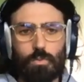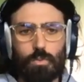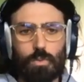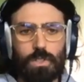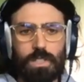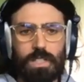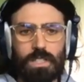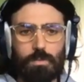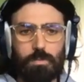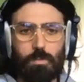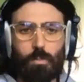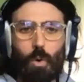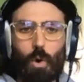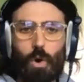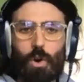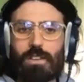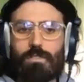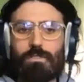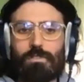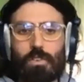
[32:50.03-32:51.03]
released
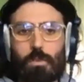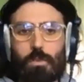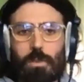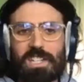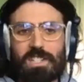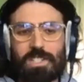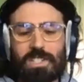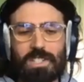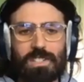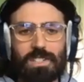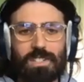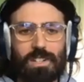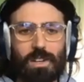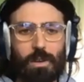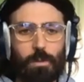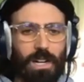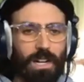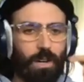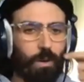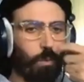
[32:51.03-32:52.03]
more information
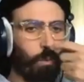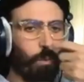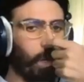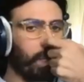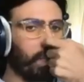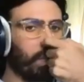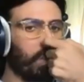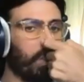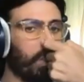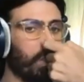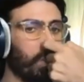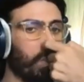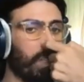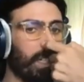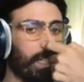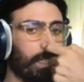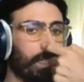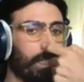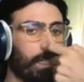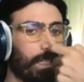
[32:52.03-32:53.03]
about what you're
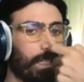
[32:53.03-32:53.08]
doing.